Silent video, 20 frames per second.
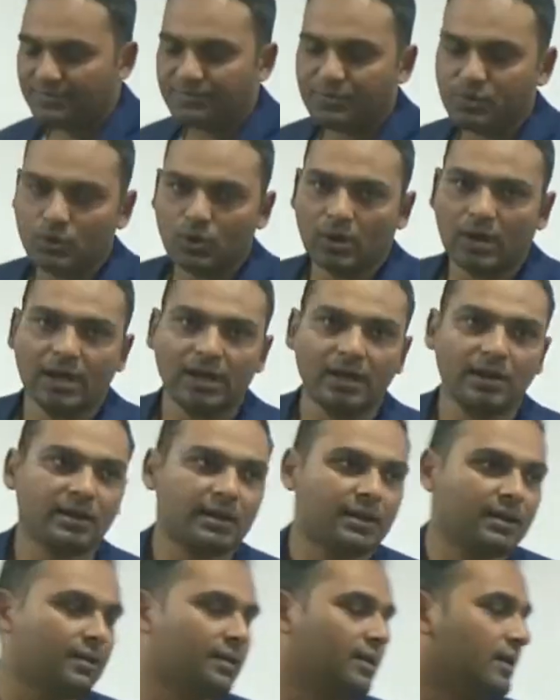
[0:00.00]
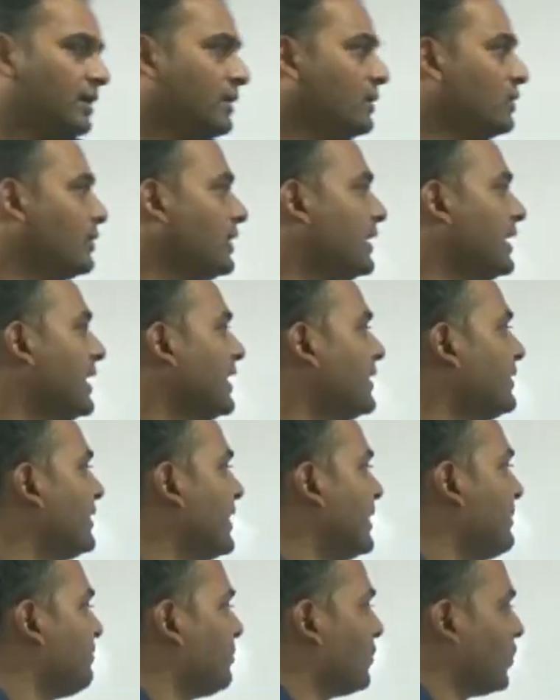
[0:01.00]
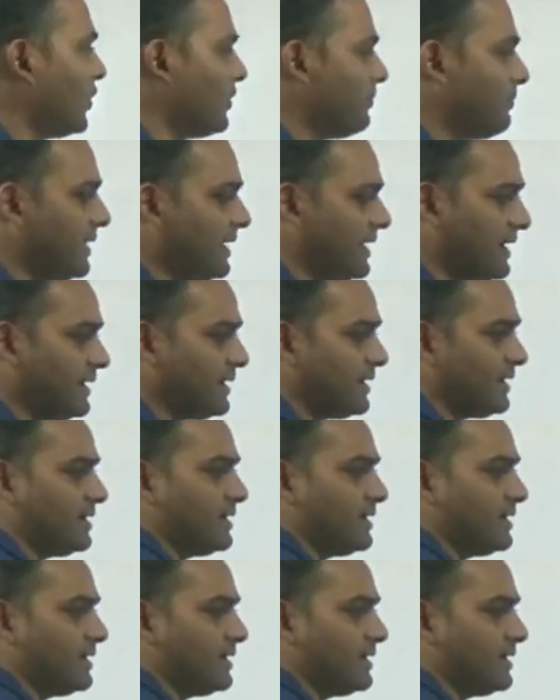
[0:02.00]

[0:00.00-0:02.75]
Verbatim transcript: If you are looking at the employment